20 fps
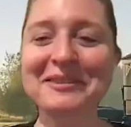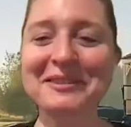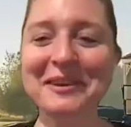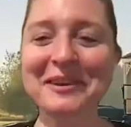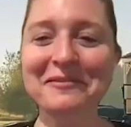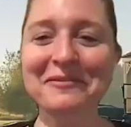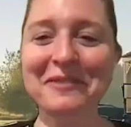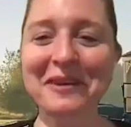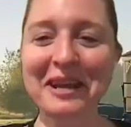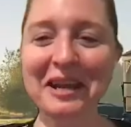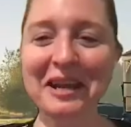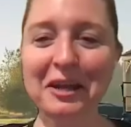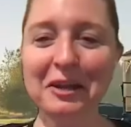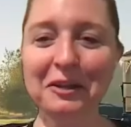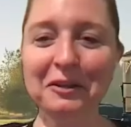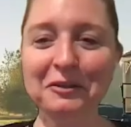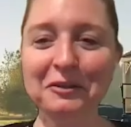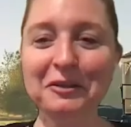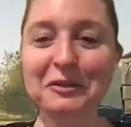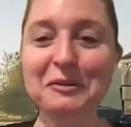was so funny.
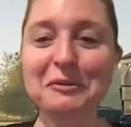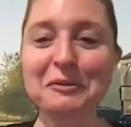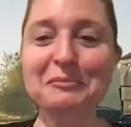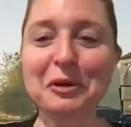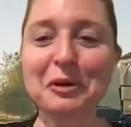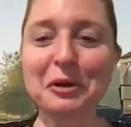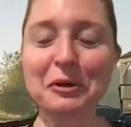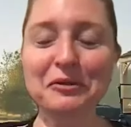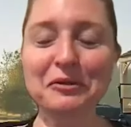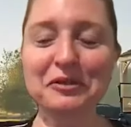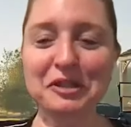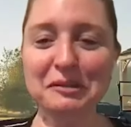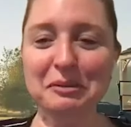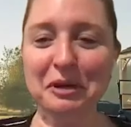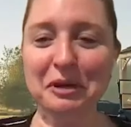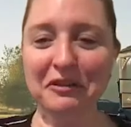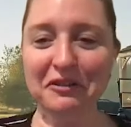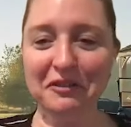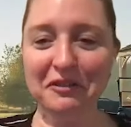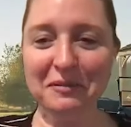He moves the
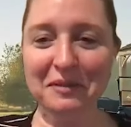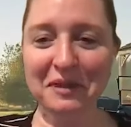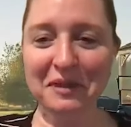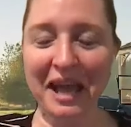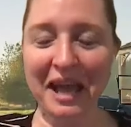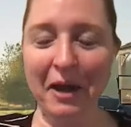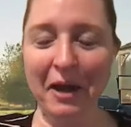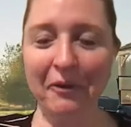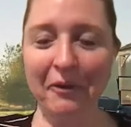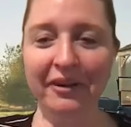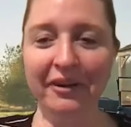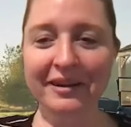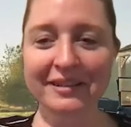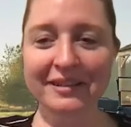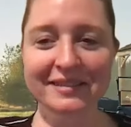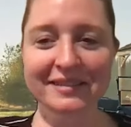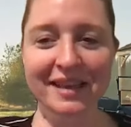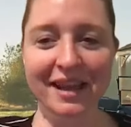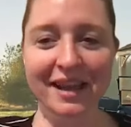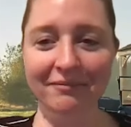book from the counter. Yeah.
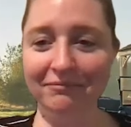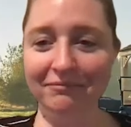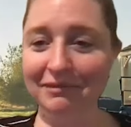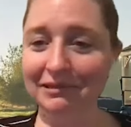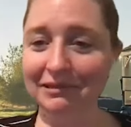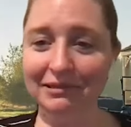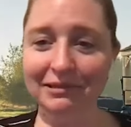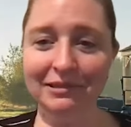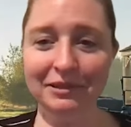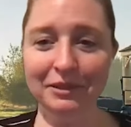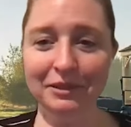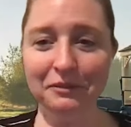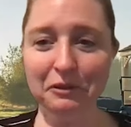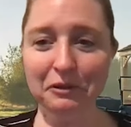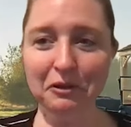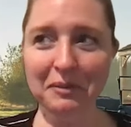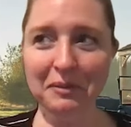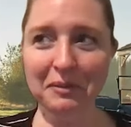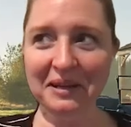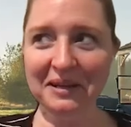He's like, "On a
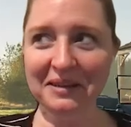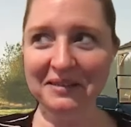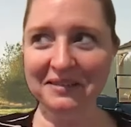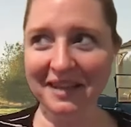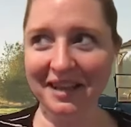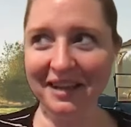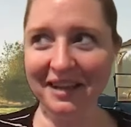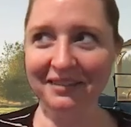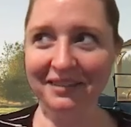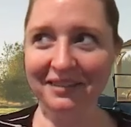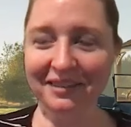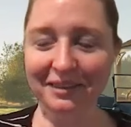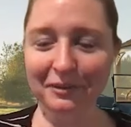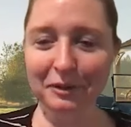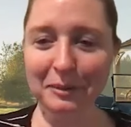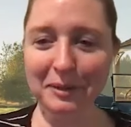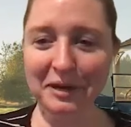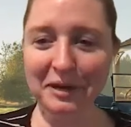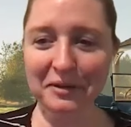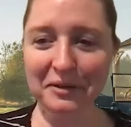room," and he's like, uh,
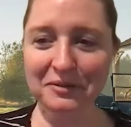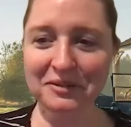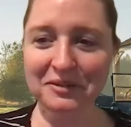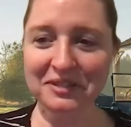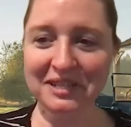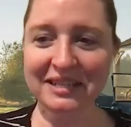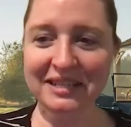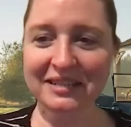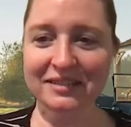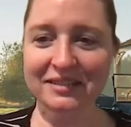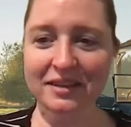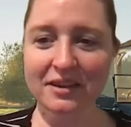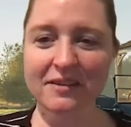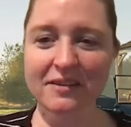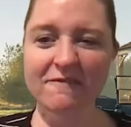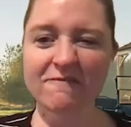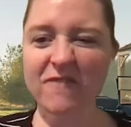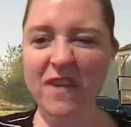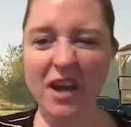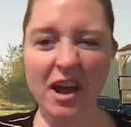"What about all those keys?"
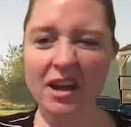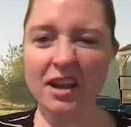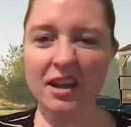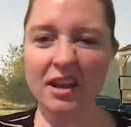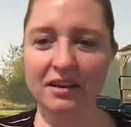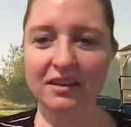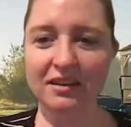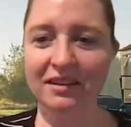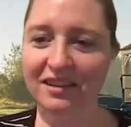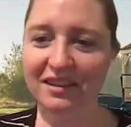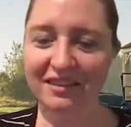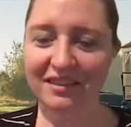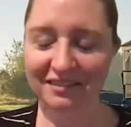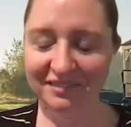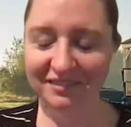Fine.